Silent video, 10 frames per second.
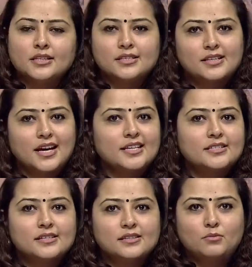The
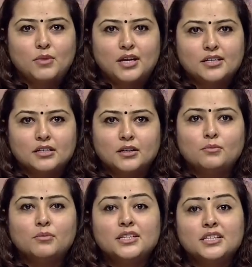size doesn't matter,
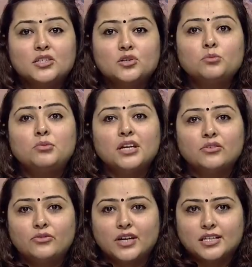but they should be
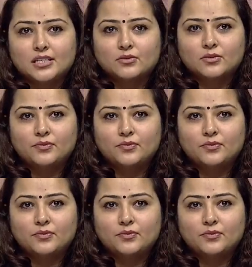effective.